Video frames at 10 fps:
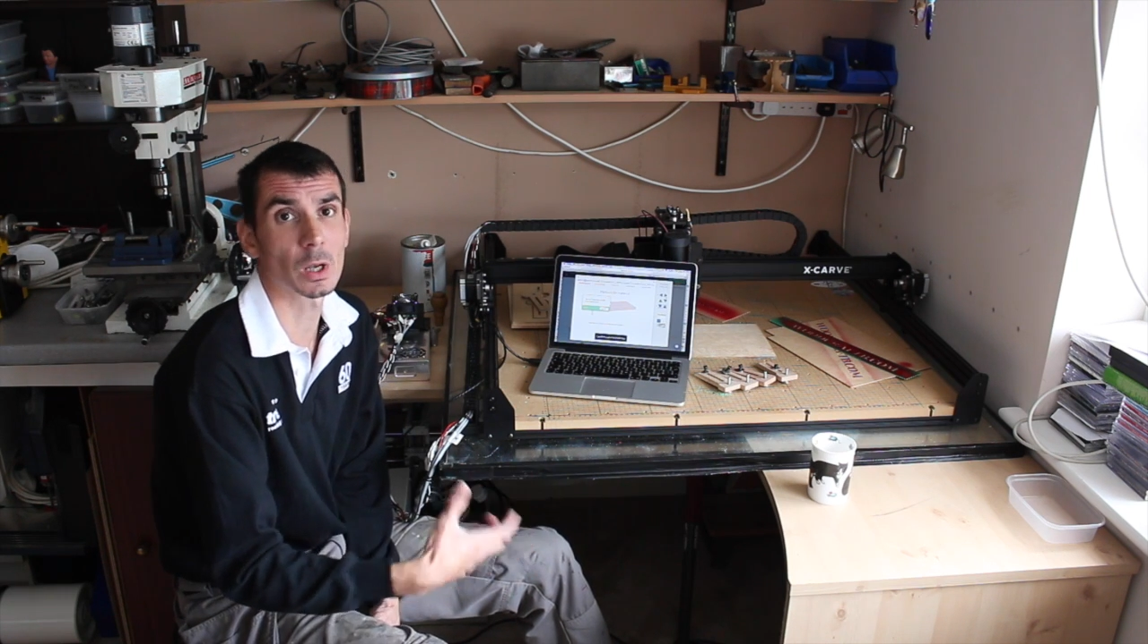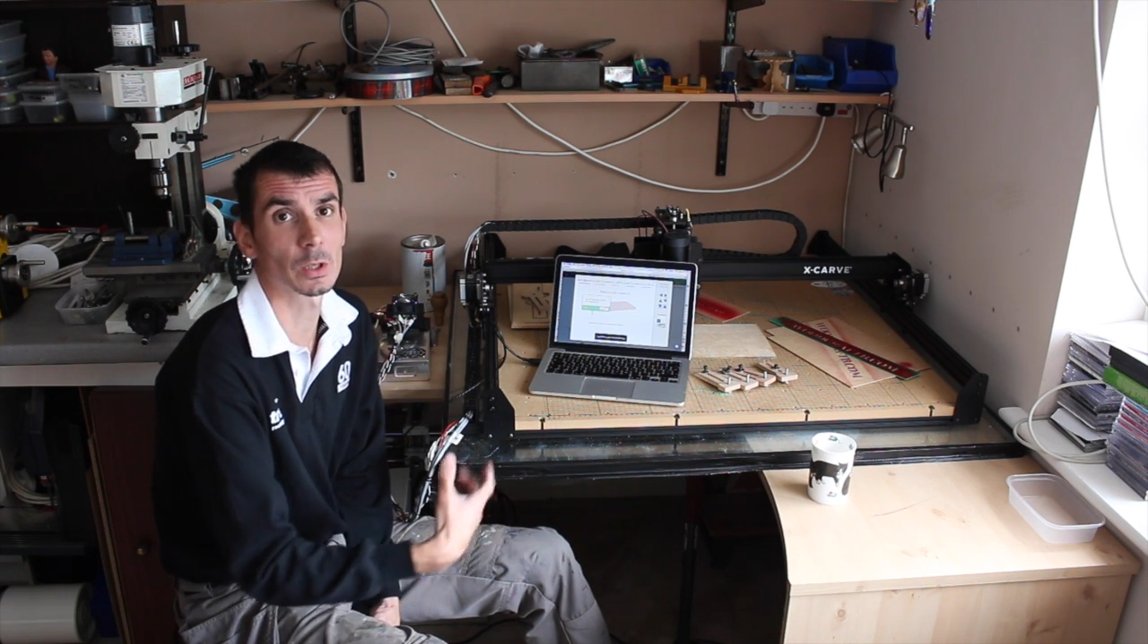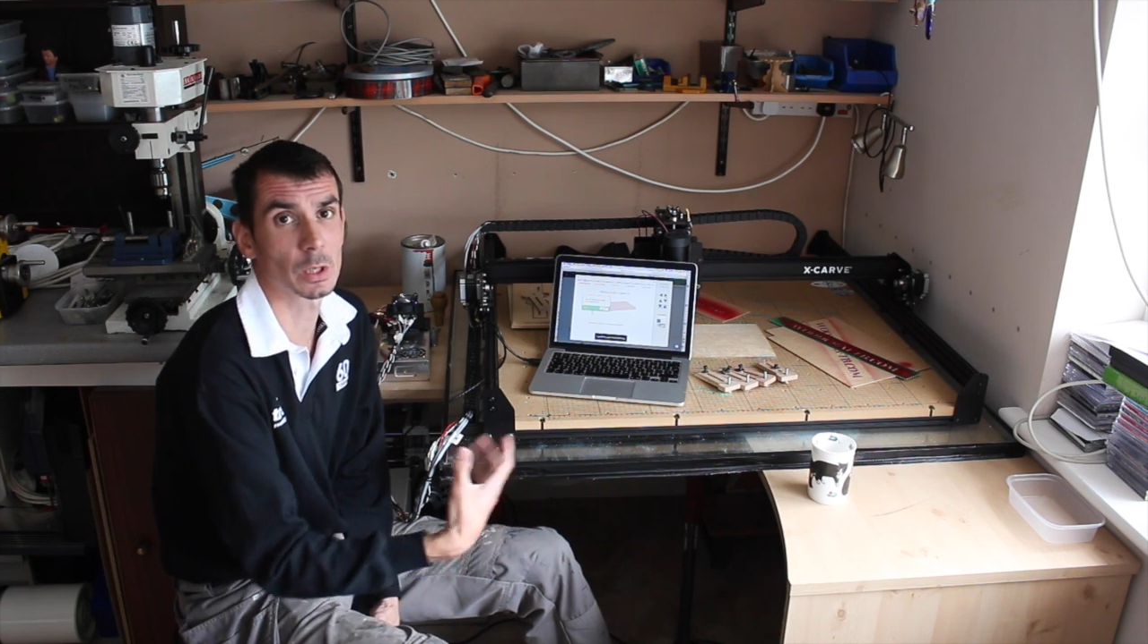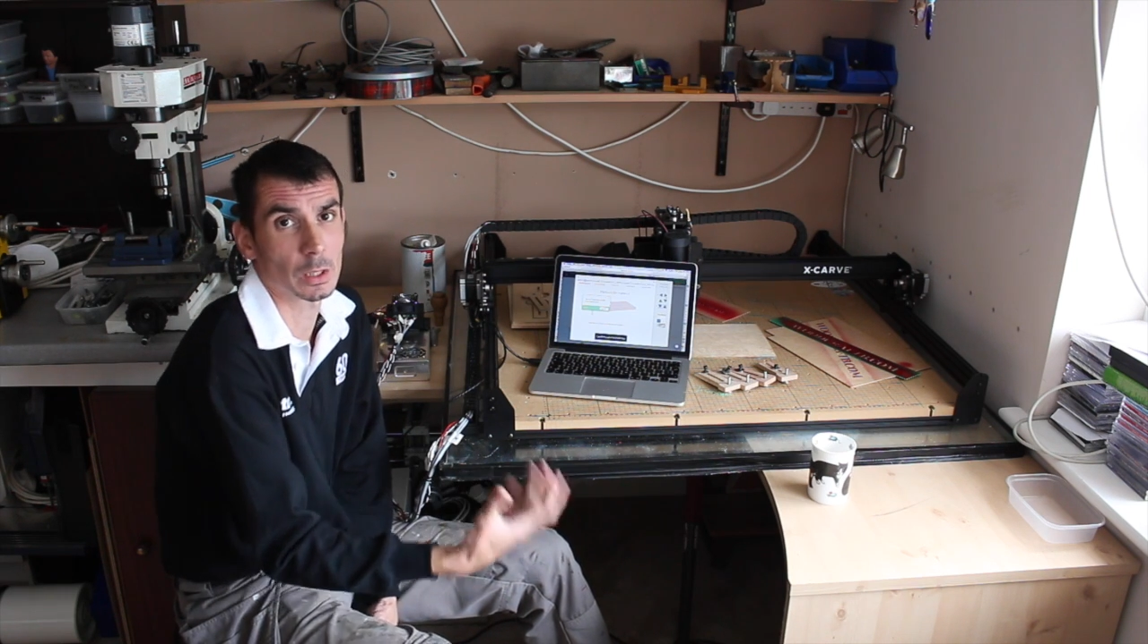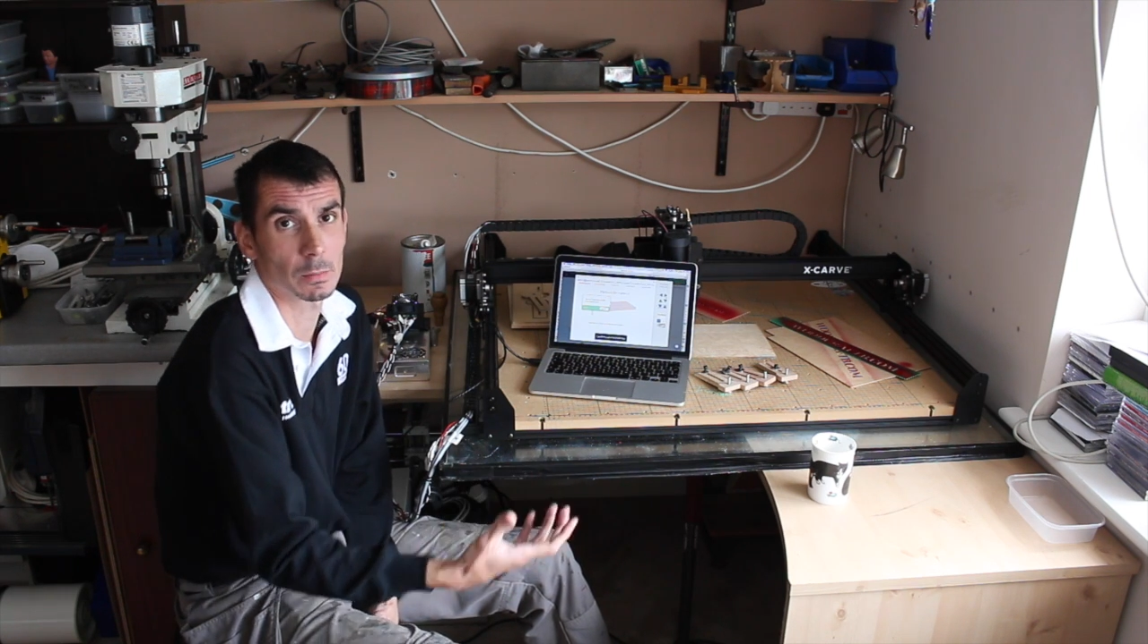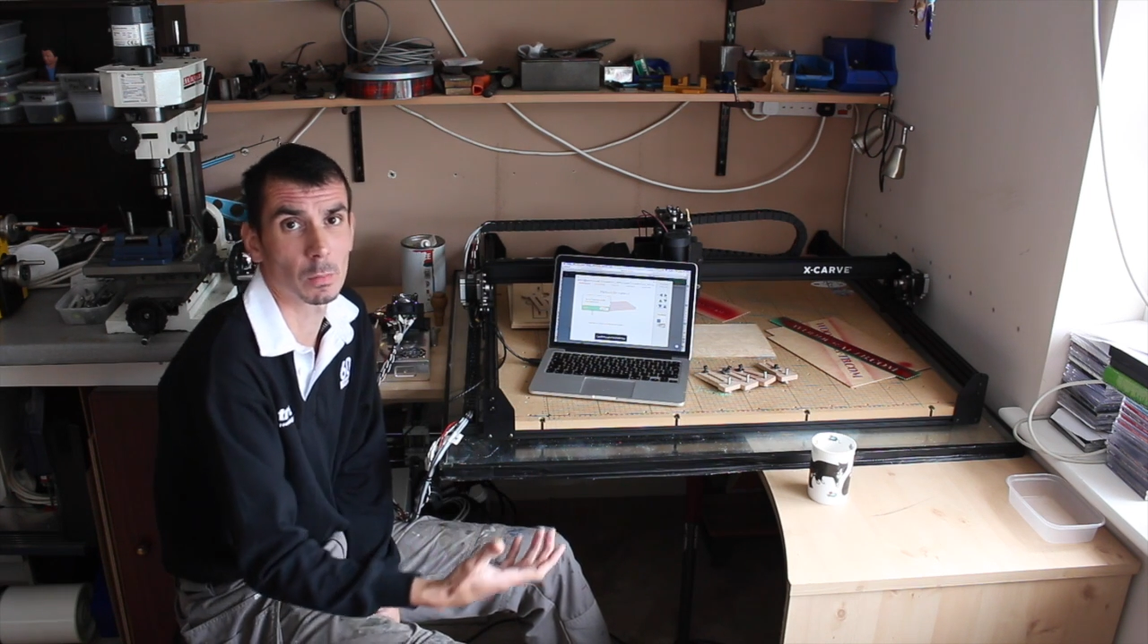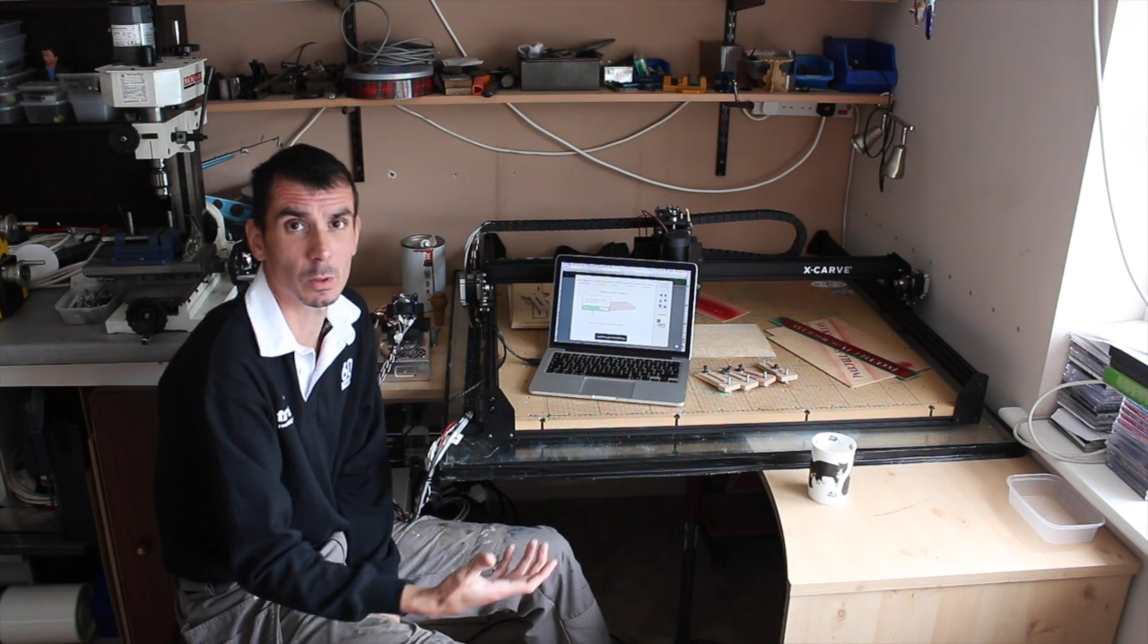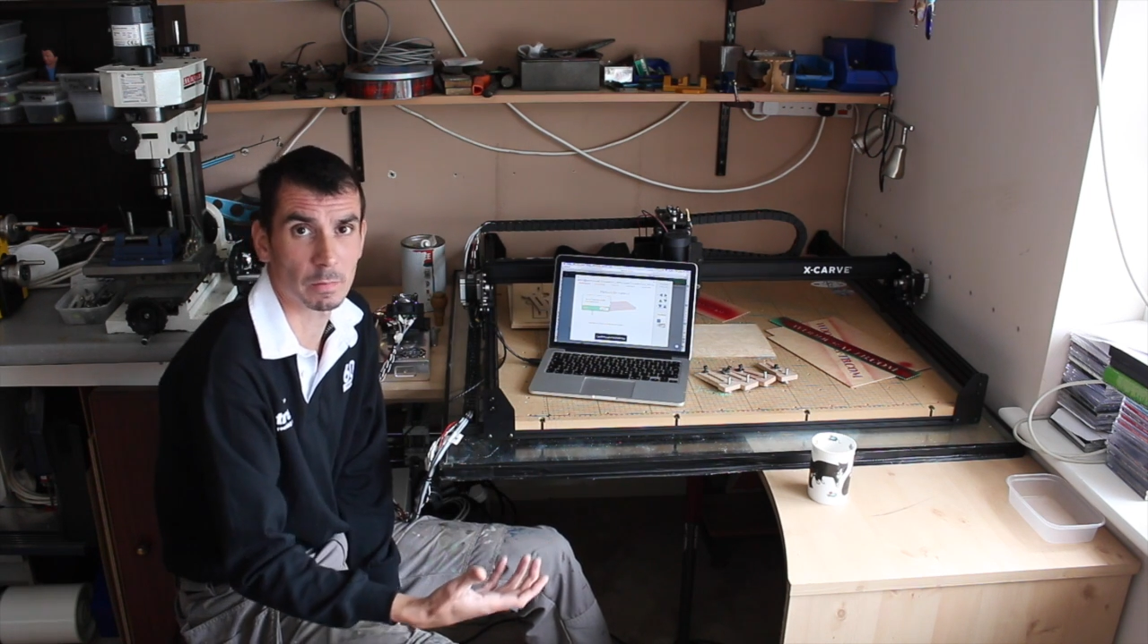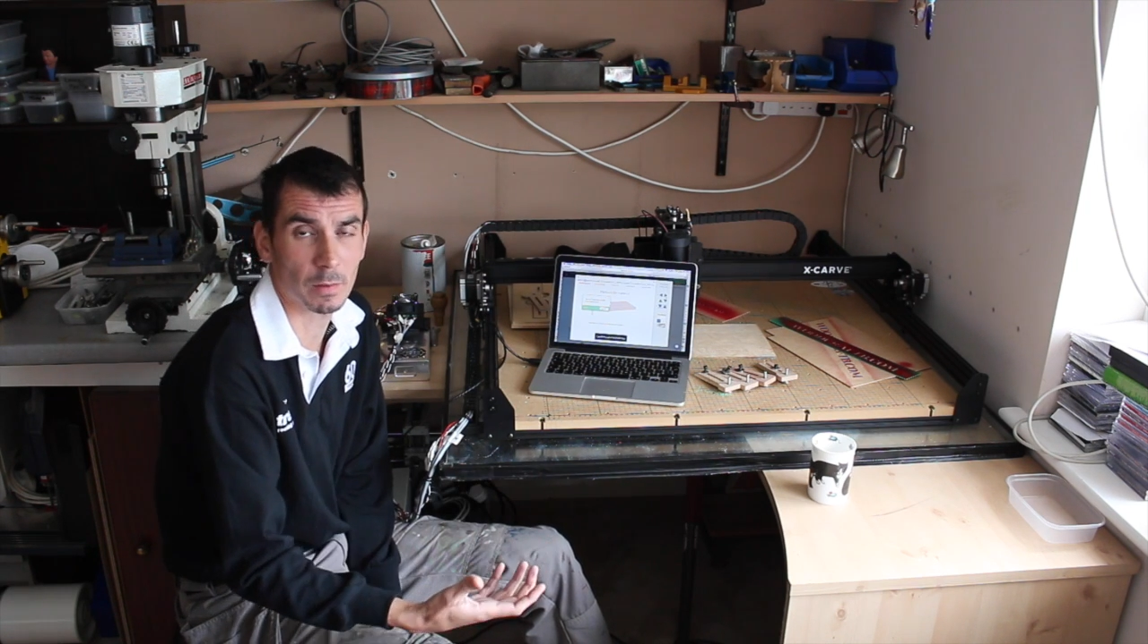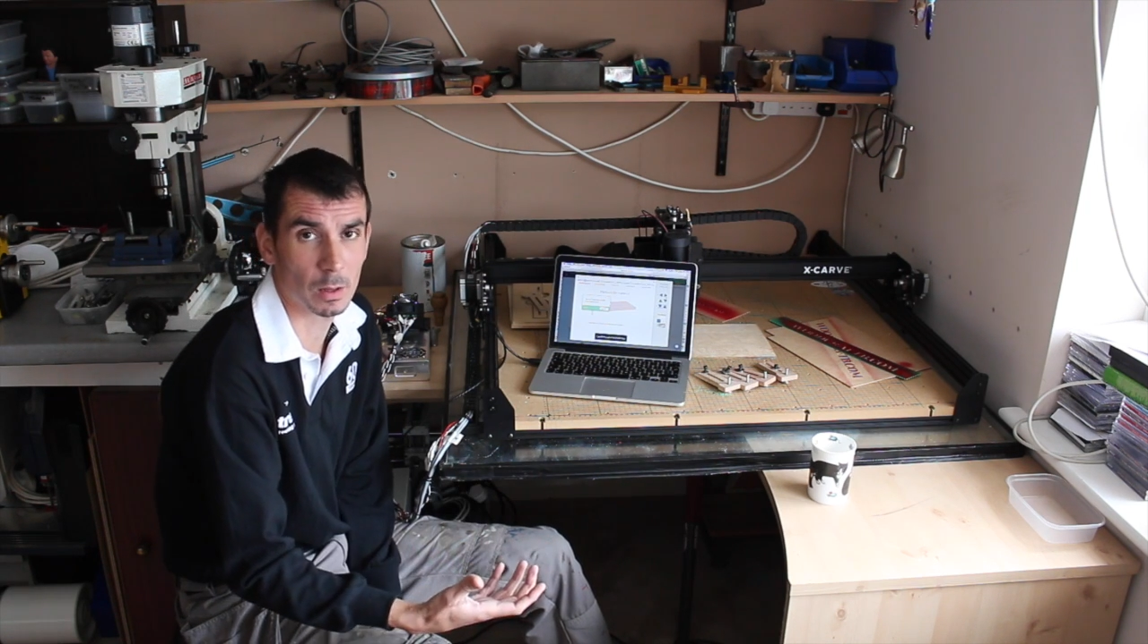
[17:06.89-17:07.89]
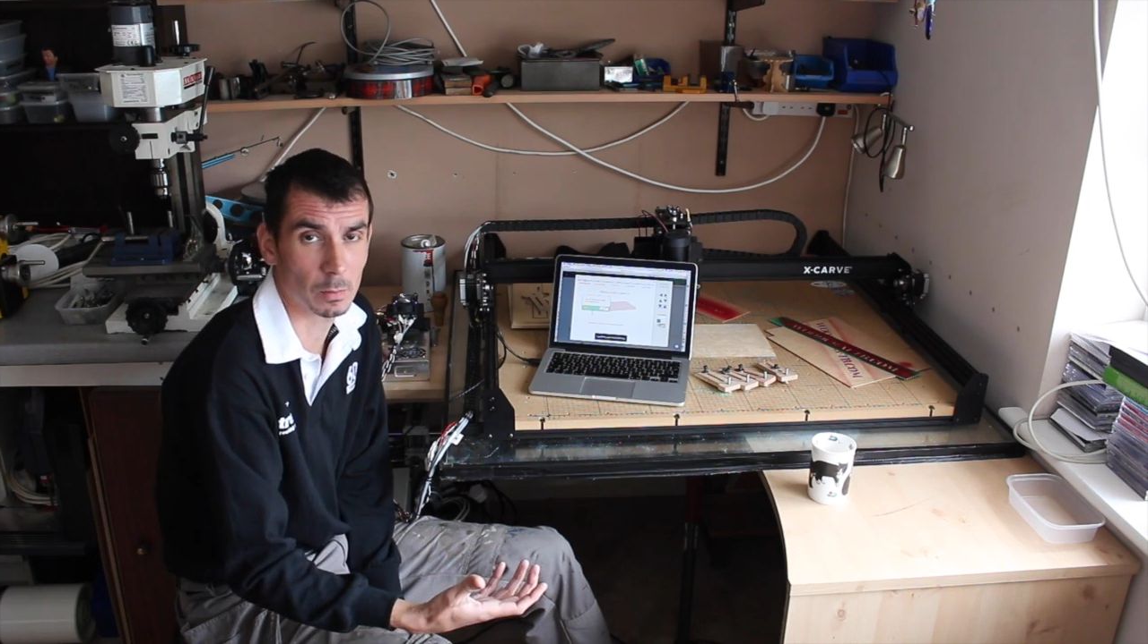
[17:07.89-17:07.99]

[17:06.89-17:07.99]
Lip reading: and you can modify